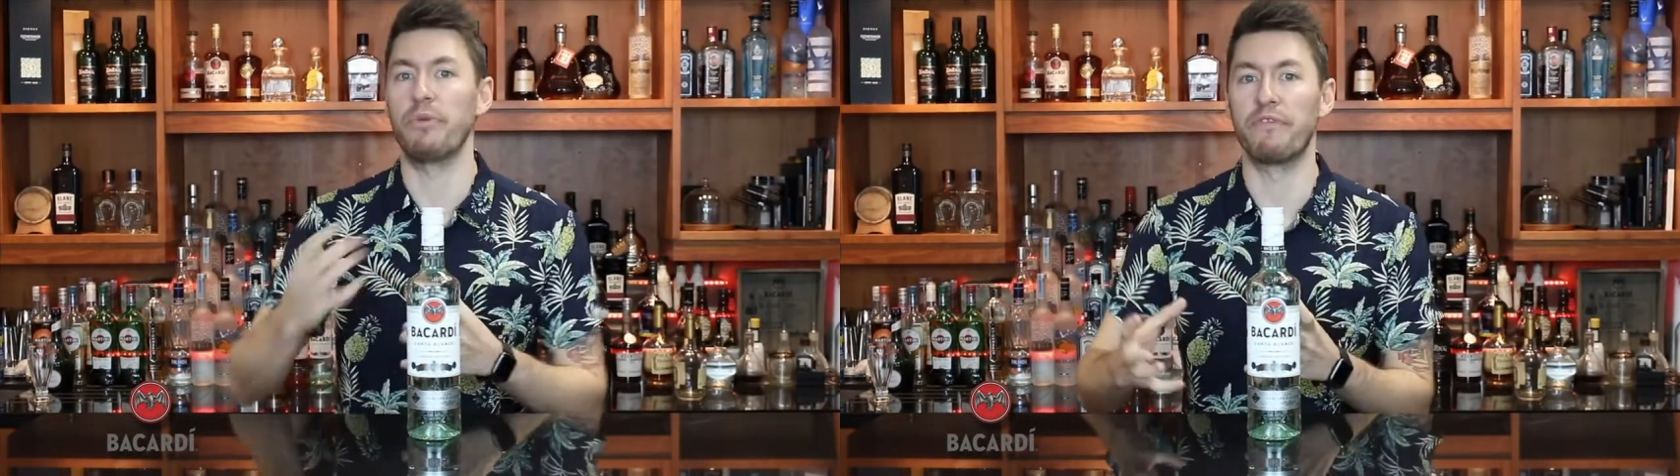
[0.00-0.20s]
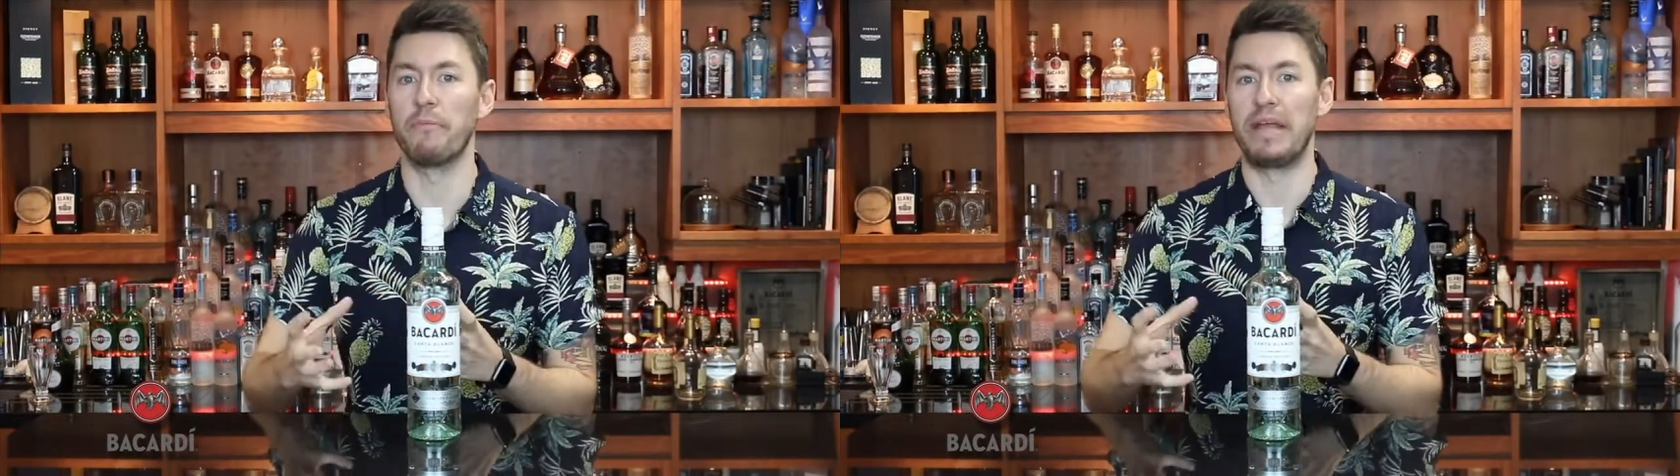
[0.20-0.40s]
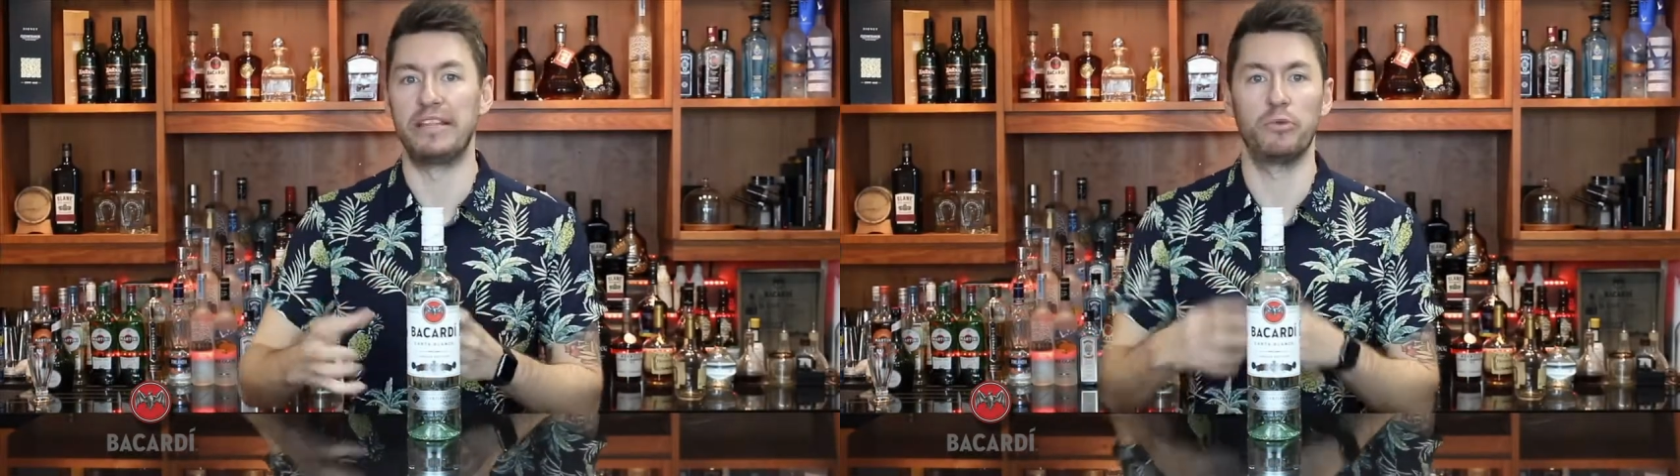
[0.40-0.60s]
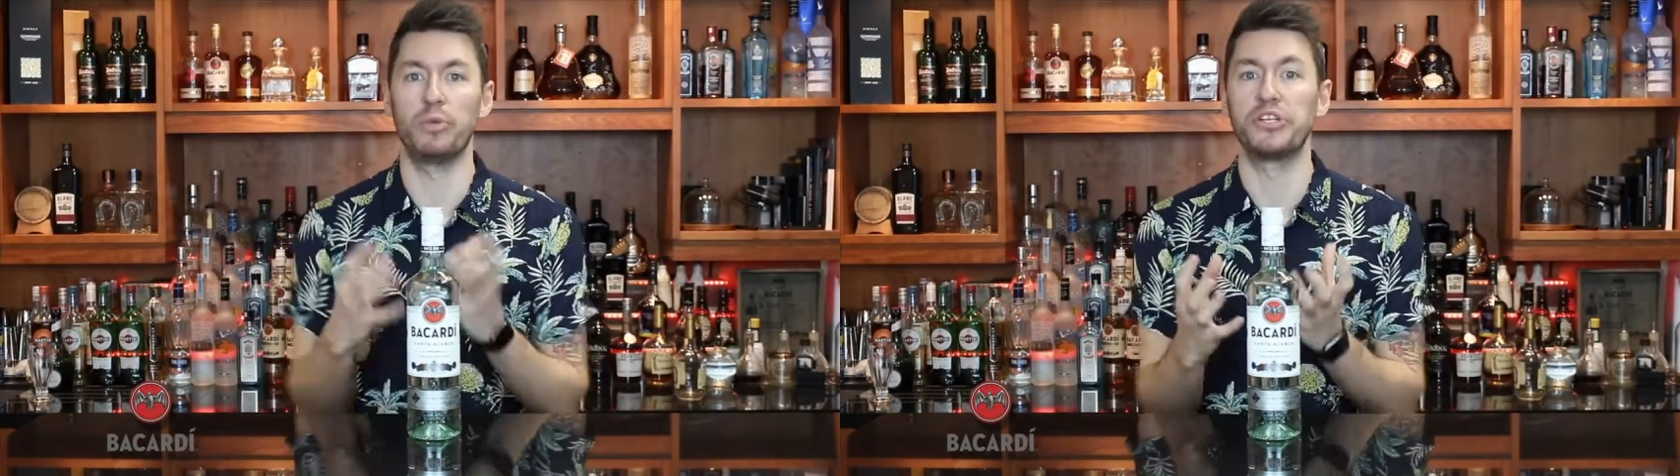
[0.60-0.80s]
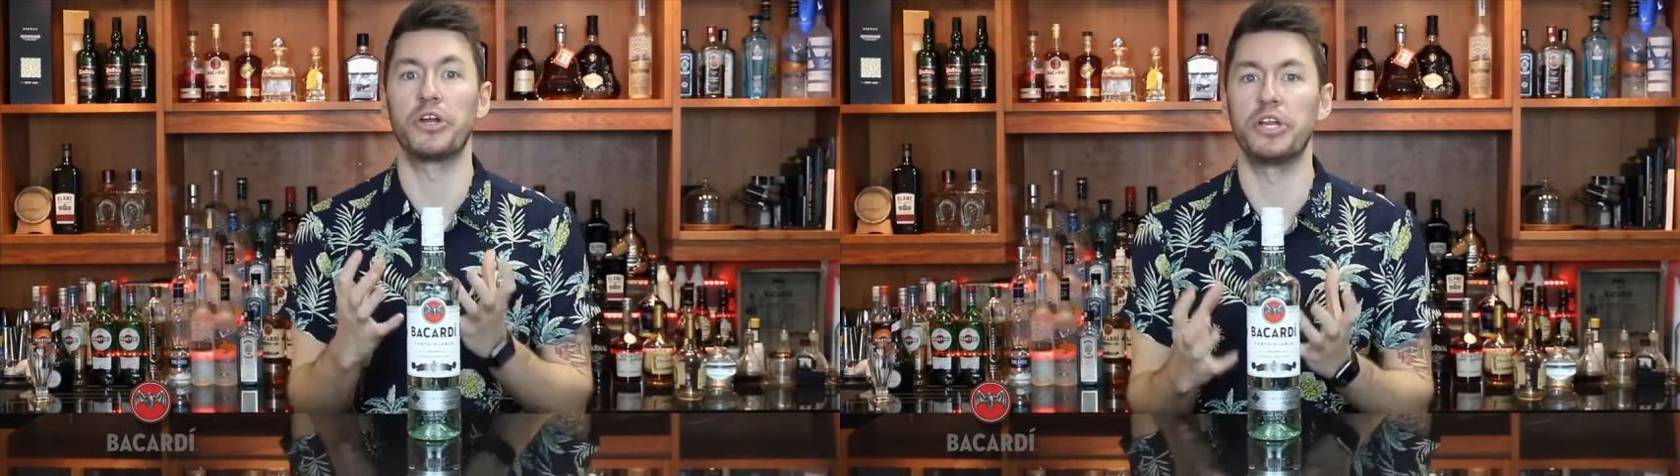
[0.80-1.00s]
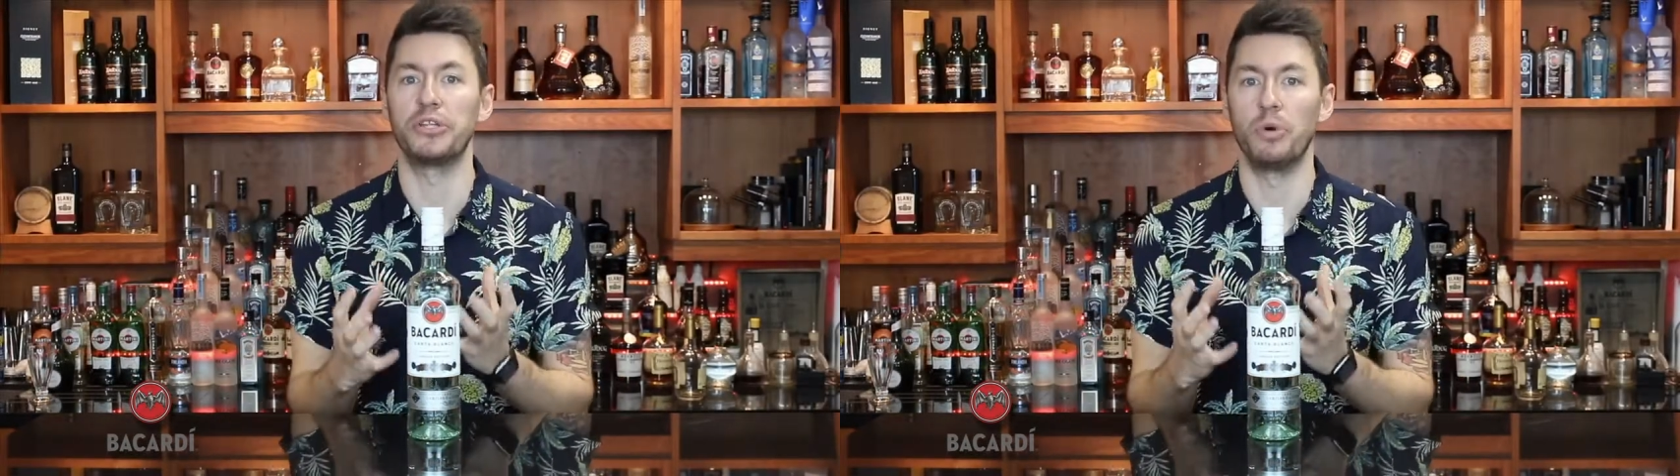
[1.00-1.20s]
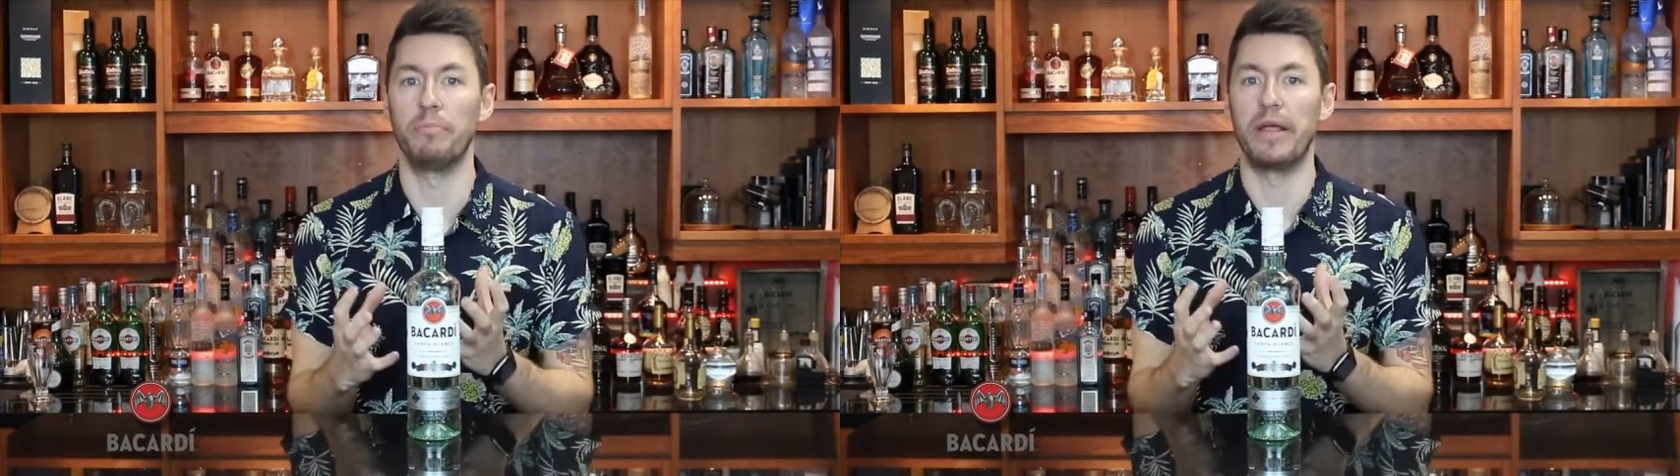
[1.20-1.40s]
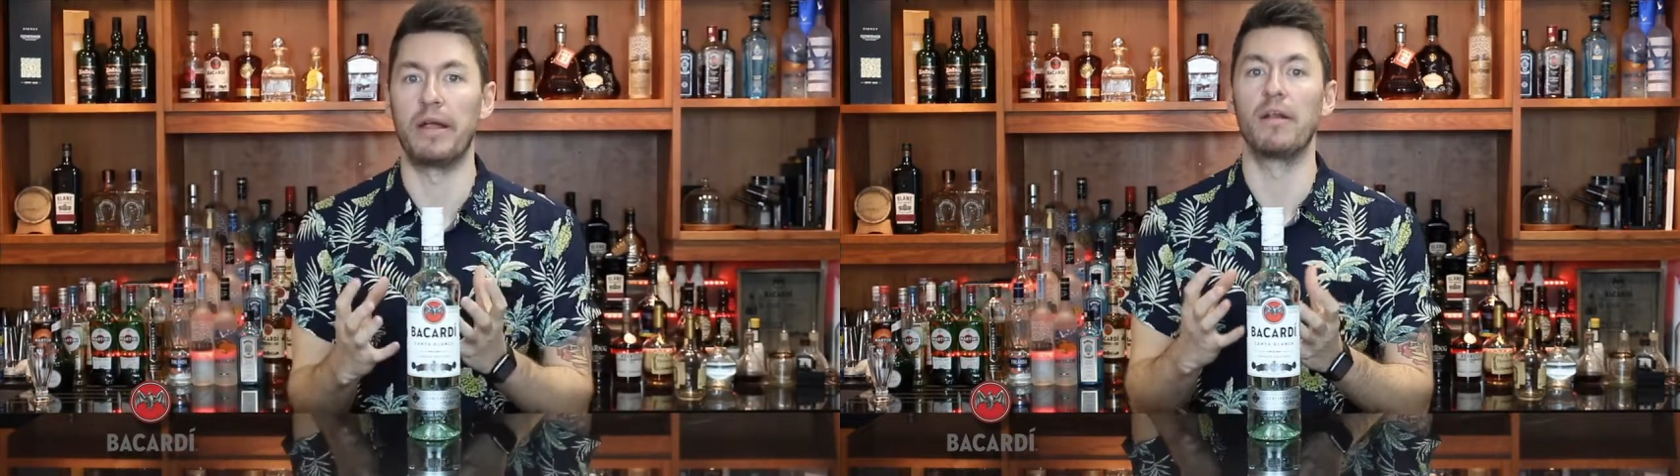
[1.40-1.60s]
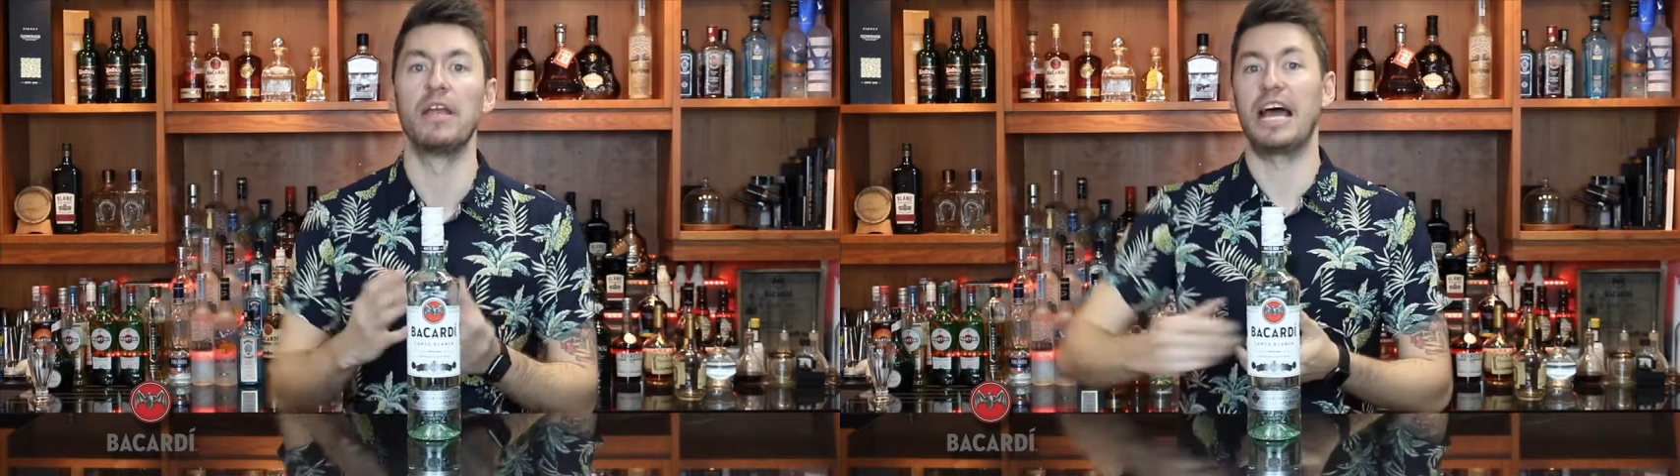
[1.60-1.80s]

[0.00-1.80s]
ferment it and we turn it into a beer,